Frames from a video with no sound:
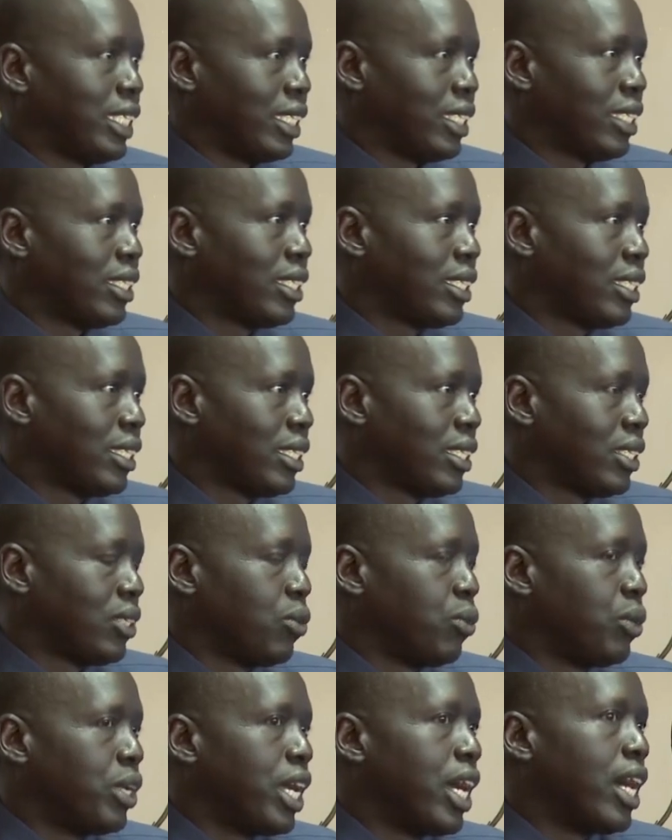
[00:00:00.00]

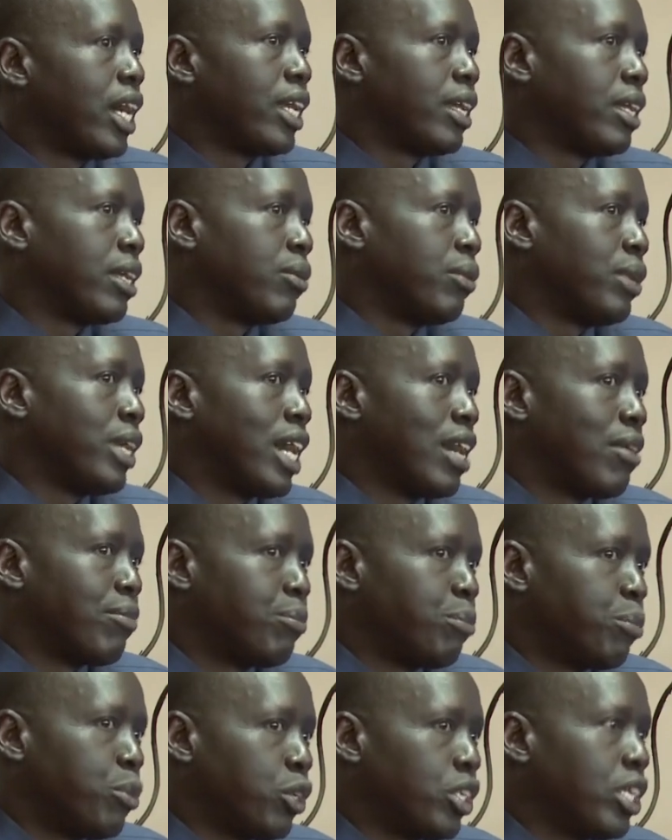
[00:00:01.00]
Yeah. We
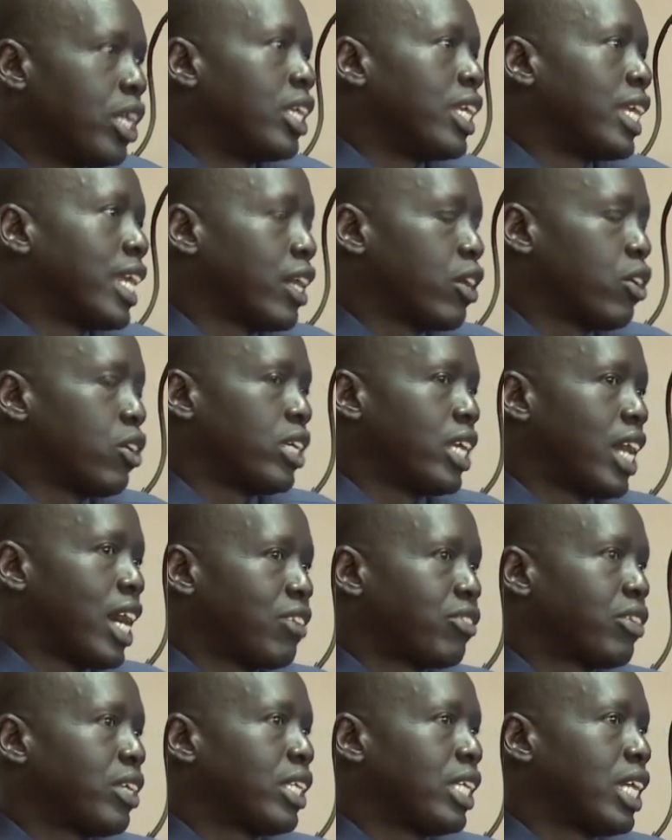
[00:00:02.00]
have put on record
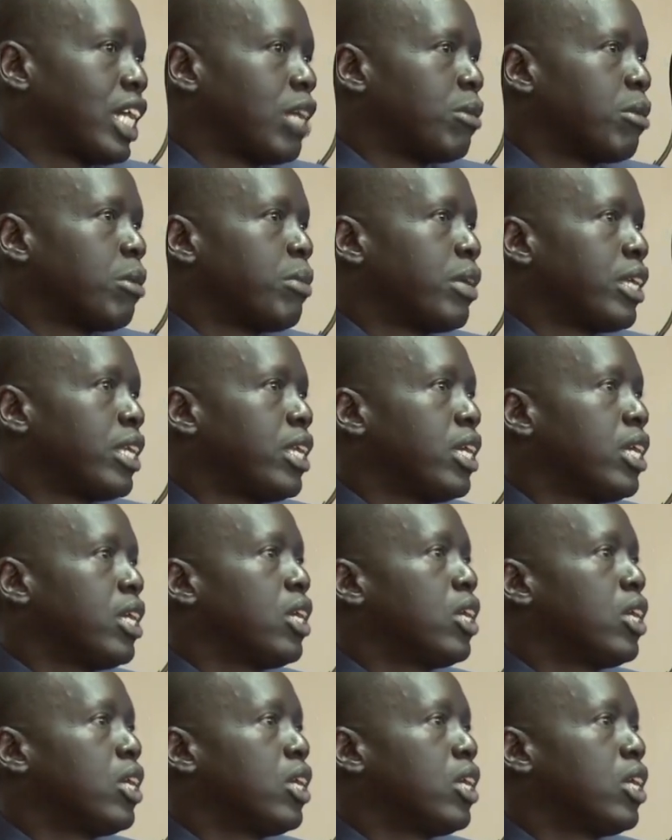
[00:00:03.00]
asking the government